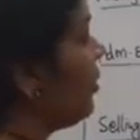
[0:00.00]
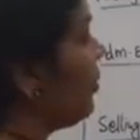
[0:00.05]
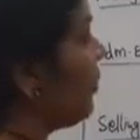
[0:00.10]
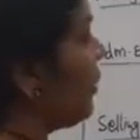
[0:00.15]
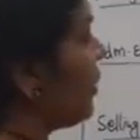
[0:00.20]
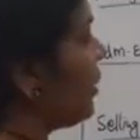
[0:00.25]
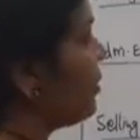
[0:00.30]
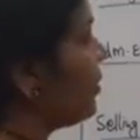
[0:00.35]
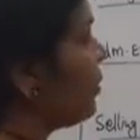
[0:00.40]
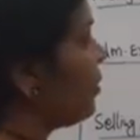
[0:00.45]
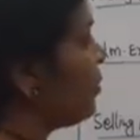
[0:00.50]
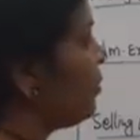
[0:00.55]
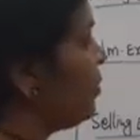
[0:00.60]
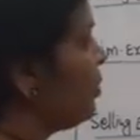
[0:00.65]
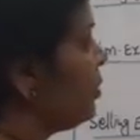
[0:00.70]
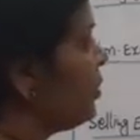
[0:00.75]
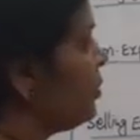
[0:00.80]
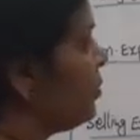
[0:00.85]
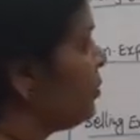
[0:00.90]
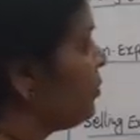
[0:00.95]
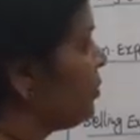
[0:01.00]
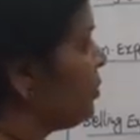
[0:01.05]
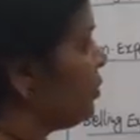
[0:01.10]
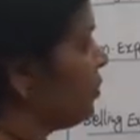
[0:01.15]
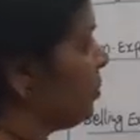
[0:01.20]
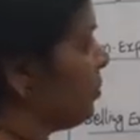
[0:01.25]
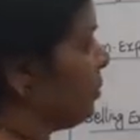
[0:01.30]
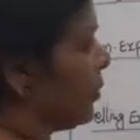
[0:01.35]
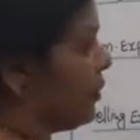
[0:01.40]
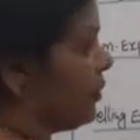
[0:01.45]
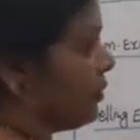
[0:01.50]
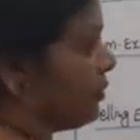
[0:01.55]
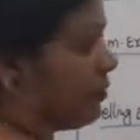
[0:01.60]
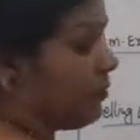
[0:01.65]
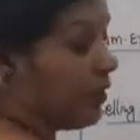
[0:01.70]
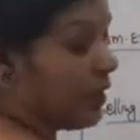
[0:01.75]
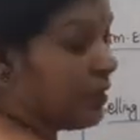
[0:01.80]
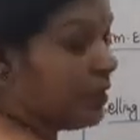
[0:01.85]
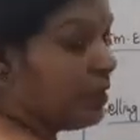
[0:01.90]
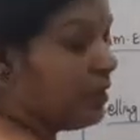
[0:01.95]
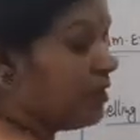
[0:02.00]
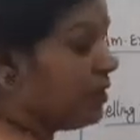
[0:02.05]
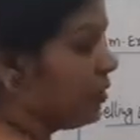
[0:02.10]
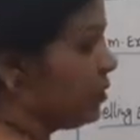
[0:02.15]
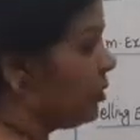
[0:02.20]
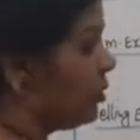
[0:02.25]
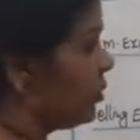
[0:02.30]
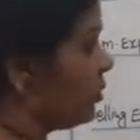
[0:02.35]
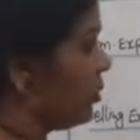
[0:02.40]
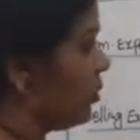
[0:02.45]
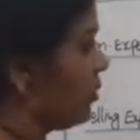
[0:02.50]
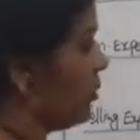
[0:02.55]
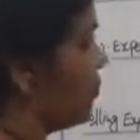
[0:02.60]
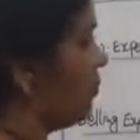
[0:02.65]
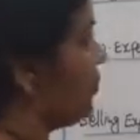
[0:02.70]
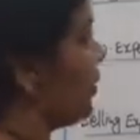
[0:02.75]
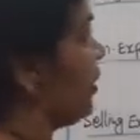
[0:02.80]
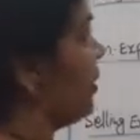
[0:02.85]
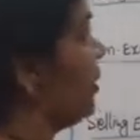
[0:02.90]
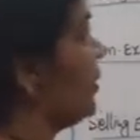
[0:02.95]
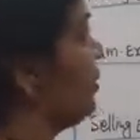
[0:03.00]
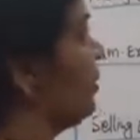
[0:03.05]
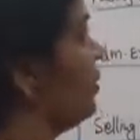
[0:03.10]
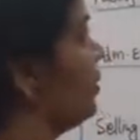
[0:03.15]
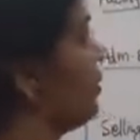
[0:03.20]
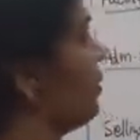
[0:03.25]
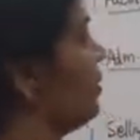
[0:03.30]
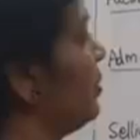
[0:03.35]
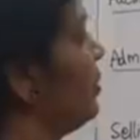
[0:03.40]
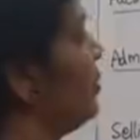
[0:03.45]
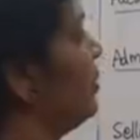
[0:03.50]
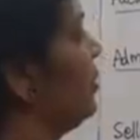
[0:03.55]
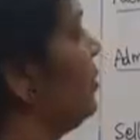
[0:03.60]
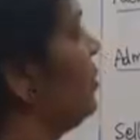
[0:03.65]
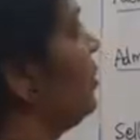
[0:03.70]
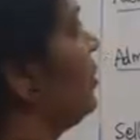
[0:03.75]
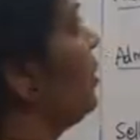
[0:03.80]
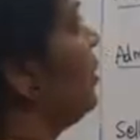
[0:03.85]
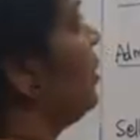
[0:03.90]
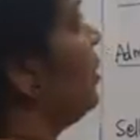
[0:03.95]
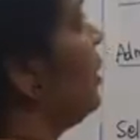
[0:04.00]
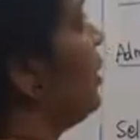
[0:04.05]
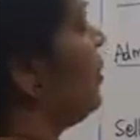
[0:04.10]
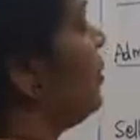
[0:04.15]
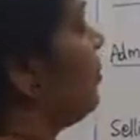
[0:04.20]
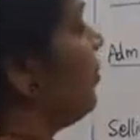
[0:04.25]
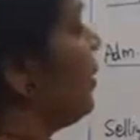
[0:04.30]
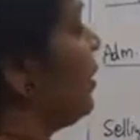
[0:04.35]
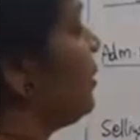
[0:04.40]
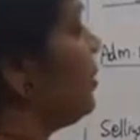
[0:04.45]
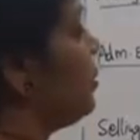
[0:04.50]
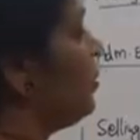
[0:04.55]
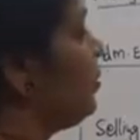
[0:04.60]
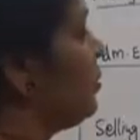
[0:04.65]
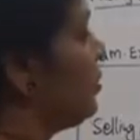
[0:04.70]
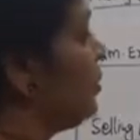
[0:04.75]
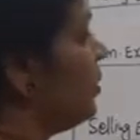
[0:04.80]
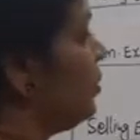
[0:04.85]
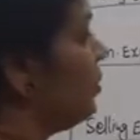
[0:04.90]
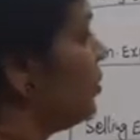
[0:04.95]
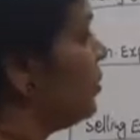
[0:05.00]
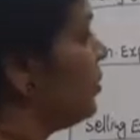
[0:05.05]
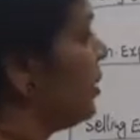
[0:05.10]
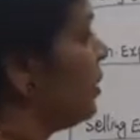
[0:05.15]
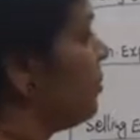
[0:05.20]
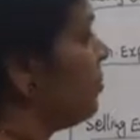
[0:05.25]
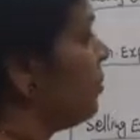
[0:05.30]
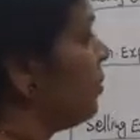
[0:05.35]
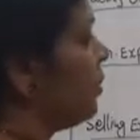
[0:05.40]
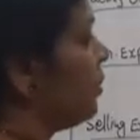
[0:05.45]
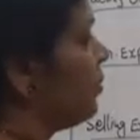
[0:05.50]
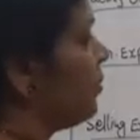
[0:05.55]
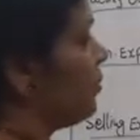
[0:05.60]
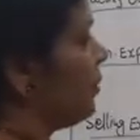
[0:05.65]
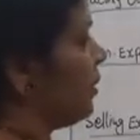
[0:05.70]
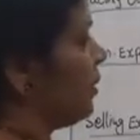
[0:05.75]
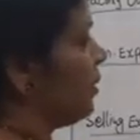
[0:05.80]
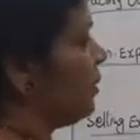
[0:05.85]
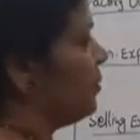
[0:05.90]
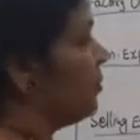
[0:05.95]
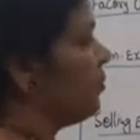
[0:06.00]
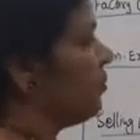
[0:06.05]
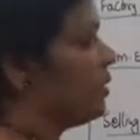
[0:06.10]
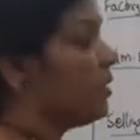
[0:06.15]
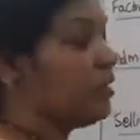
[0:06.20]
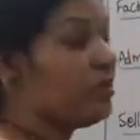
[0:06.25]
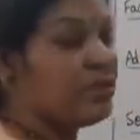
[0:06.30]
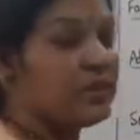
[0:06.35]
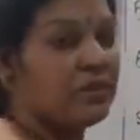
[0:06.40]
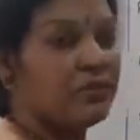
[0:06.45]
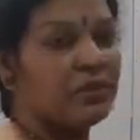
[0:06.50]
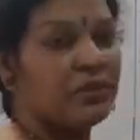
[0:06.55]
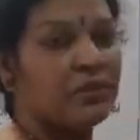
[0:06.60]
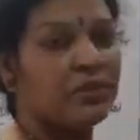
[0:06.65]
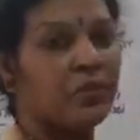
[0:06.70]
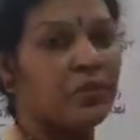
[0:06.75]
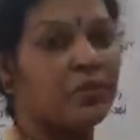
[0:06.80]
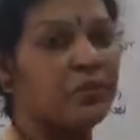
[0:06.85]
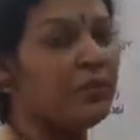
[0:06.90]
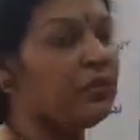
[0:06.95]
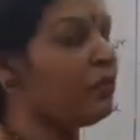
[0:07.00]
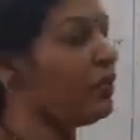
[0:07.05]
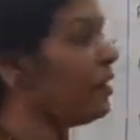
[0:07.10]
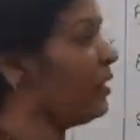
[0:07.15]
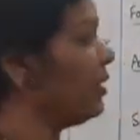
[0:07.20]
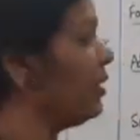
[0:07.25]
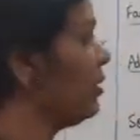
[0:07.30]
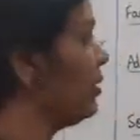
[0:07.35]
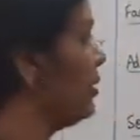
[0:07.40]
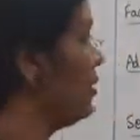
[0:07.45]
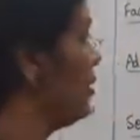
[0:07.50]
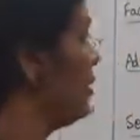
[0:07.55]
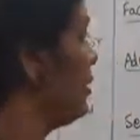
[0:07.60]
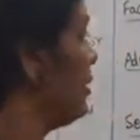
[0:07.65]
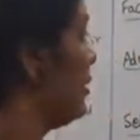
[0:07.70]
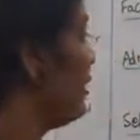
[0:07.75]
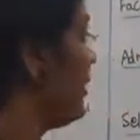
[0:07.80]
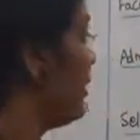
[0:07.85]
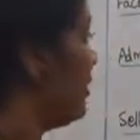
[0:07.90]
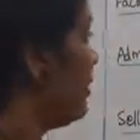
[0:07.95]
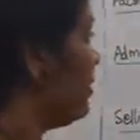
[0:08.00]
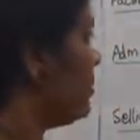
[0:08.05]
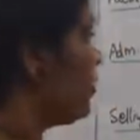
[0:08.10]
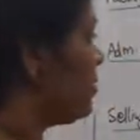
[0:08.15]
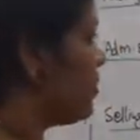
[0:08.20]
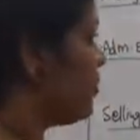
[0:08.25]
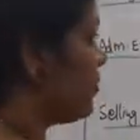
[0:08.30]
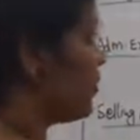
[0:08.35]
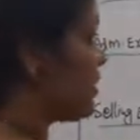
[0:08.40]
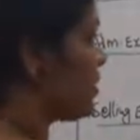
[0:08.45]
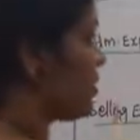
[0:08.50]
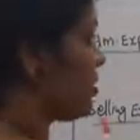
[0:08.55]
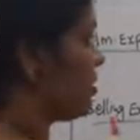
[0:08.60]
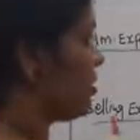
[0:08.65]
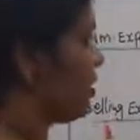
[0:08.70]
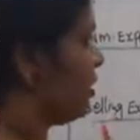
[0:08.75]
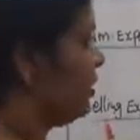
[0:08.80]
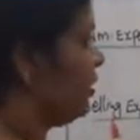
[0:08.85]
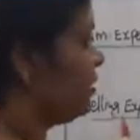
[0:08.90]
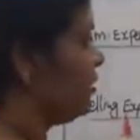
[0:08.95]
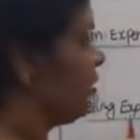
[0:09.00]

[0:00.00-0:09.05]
5000 into 0.5, 2500. And 5000 into 9.5, 47,500. This is fixed, na?